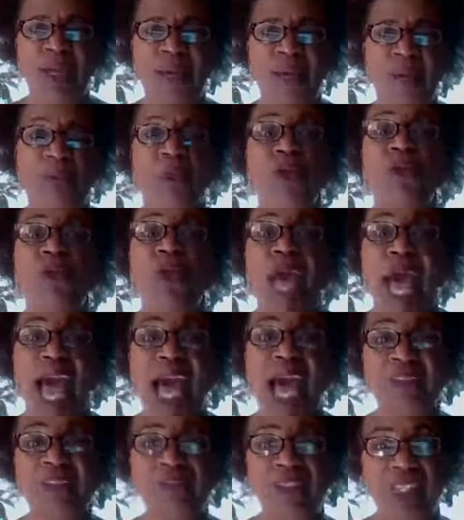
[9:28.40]
move
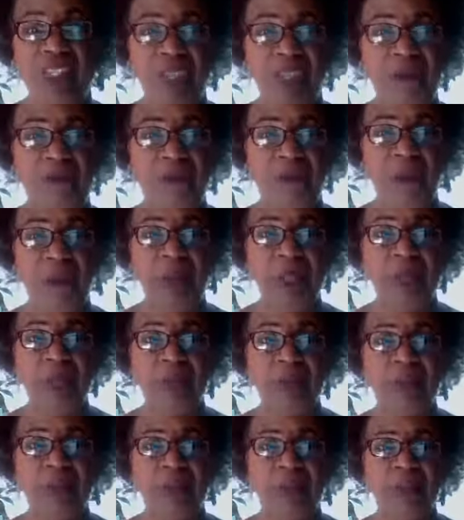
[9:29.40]
out of the suffering,
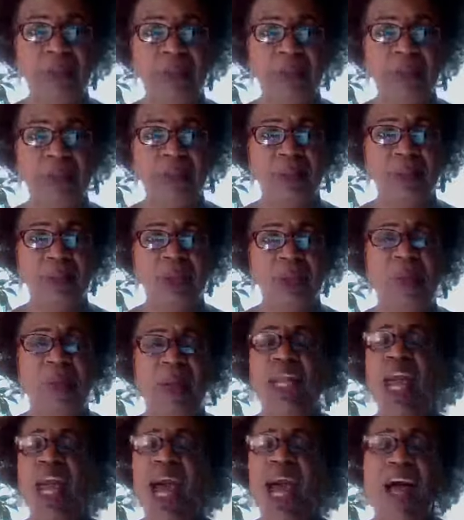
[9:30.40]
no matter
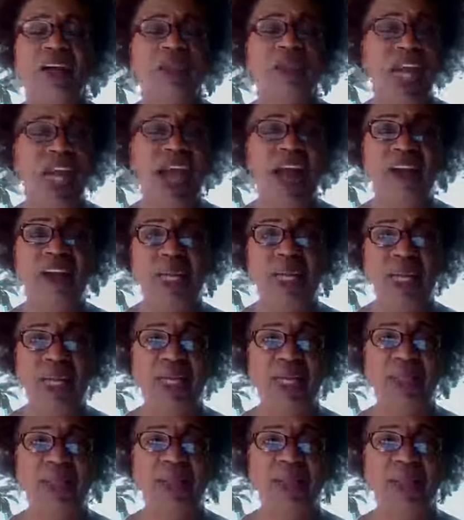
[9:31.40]
how dire it
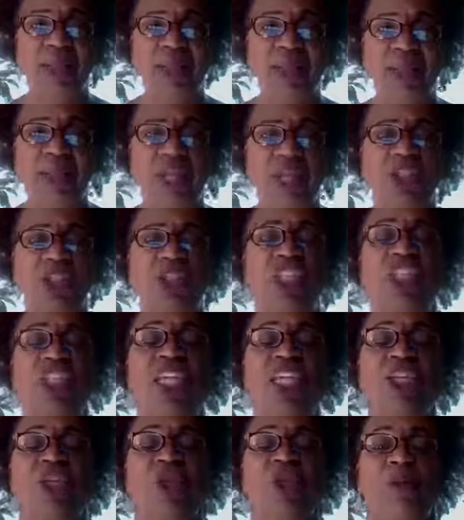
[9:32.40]
is, so that
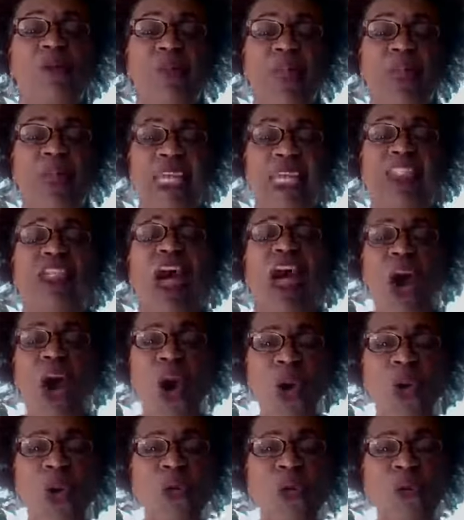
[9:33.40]
then you can begin to
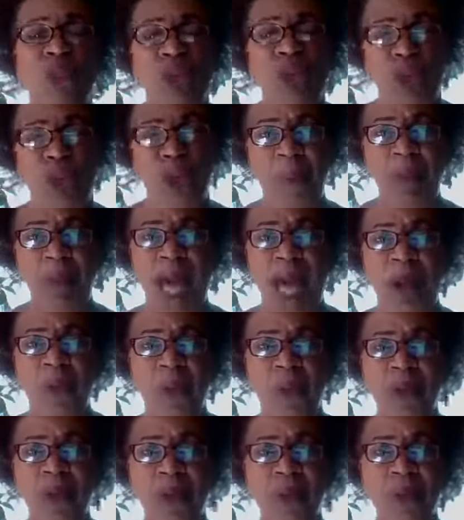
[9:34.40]
own your
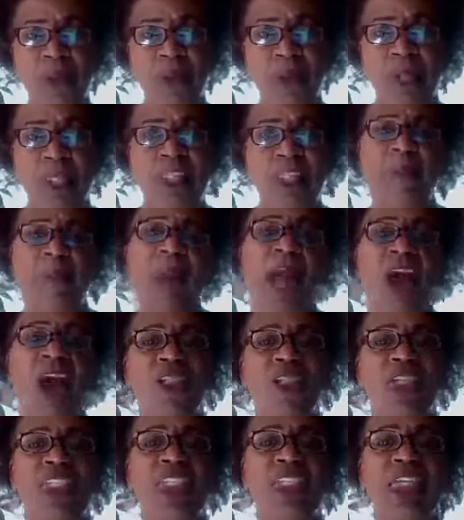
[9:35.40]
power, the power
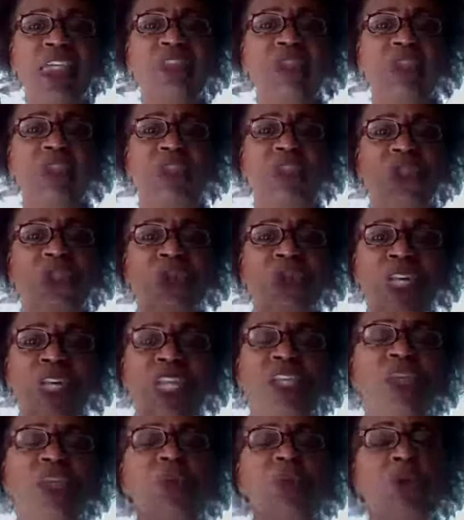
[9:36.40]
to tell the story that
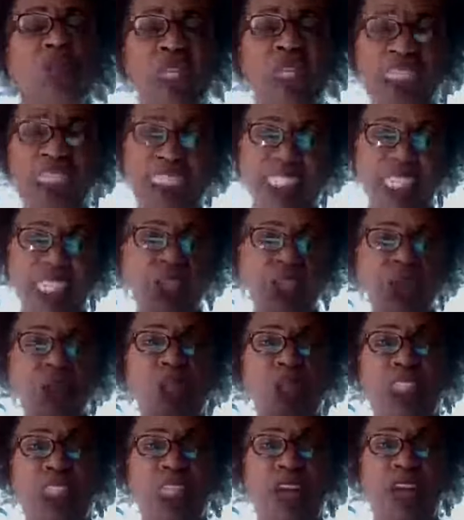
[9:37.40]
you need to tell
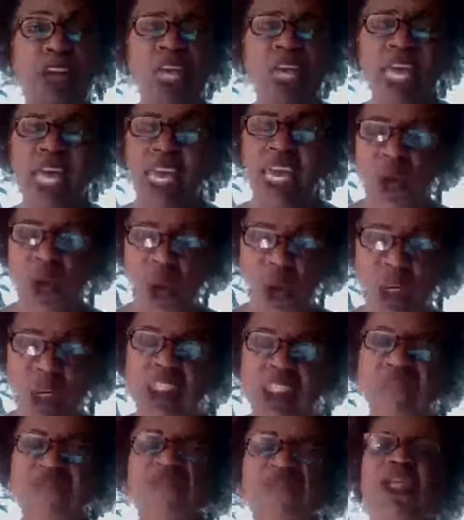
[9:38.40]
yourself in order
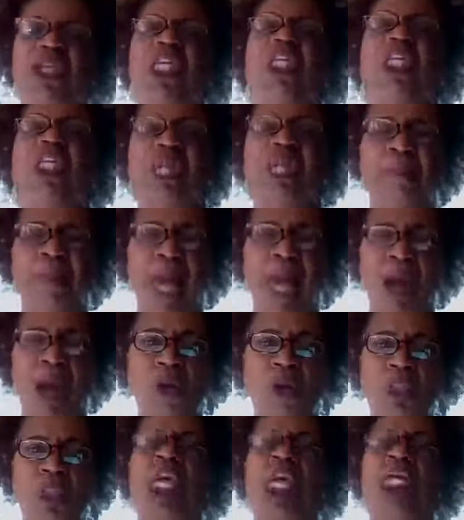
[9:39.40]
to feel
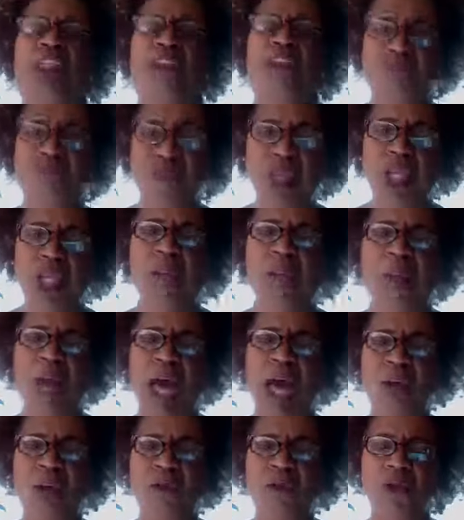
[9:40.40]
empowered, to feel
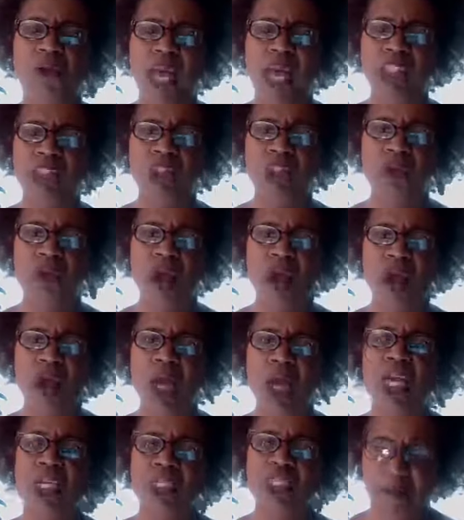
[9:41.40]
powerful as you are,
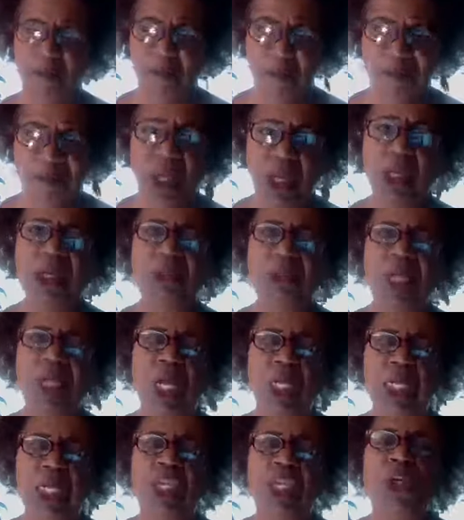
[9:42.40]
to feel
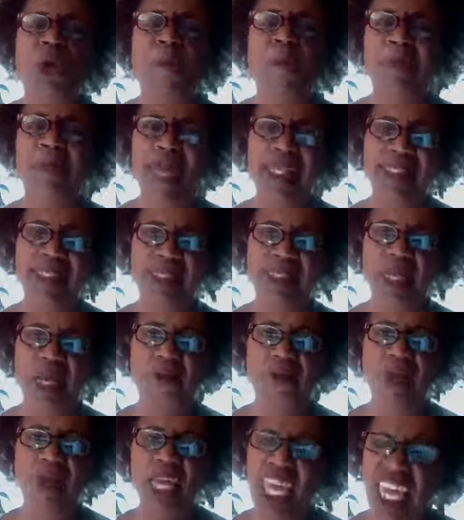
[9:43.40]
like your best self,
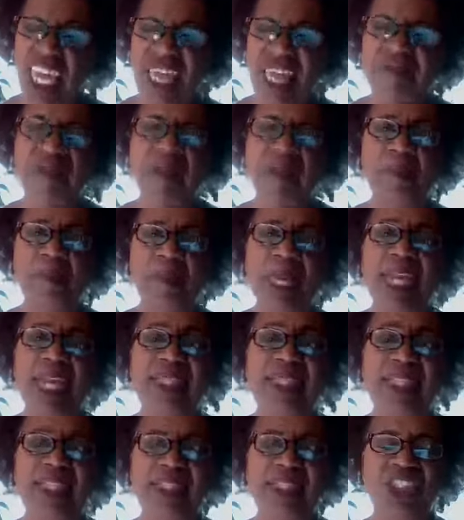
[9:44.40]
even amid
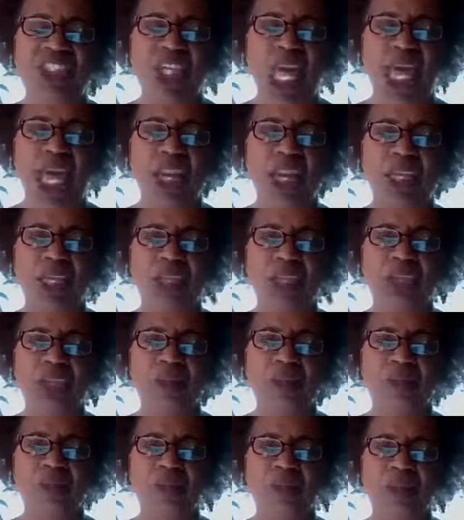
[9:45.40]
this challenge.
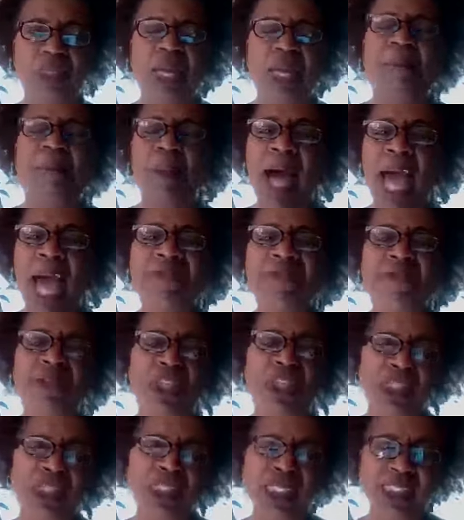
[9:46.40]

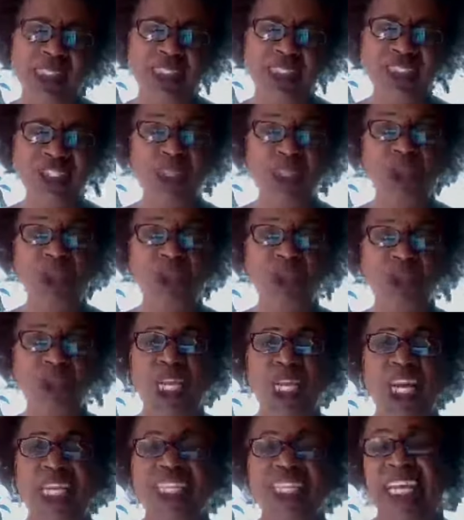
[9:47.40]
Mindfulness is the tool
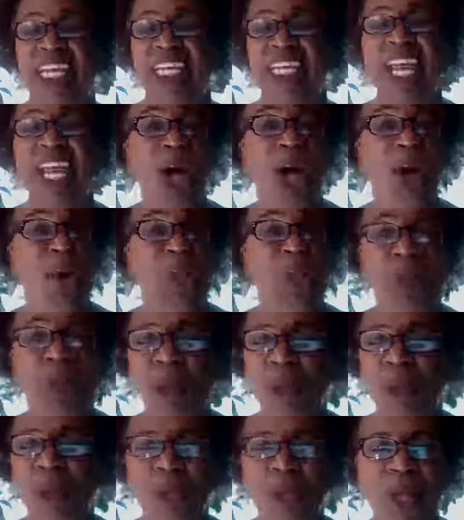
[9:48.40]
that can help
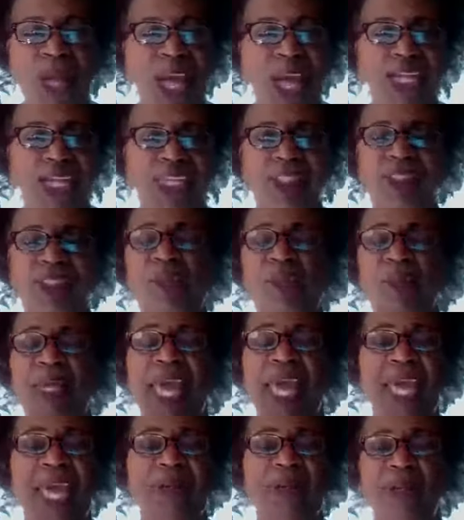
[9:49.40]
you to be
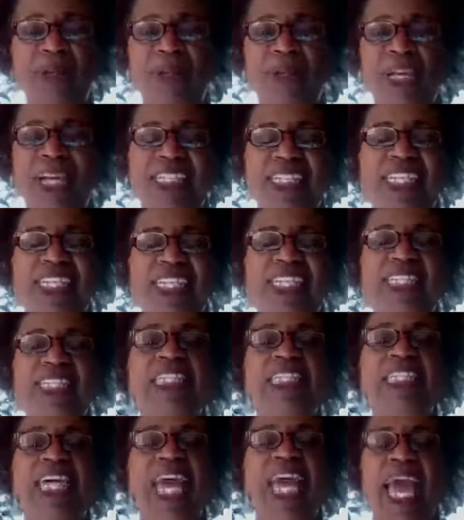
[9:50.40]
able to
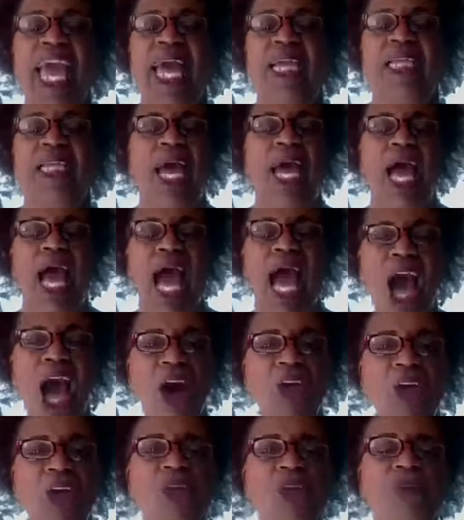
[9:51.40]
look at how
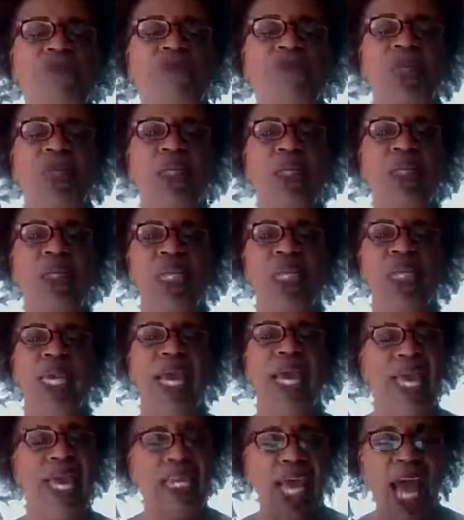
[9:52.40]
you're feeling
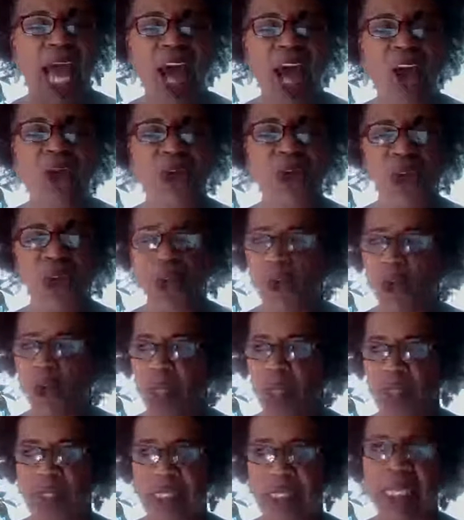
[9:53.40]
and how you
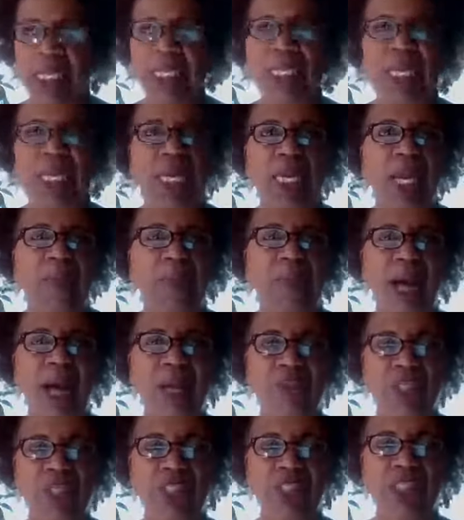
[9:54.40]
are thinking about
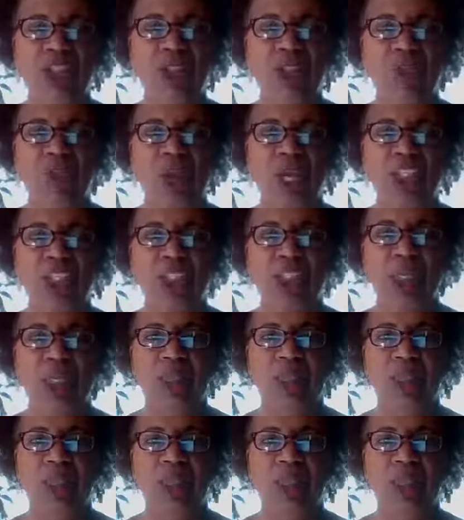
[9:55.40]
the situation,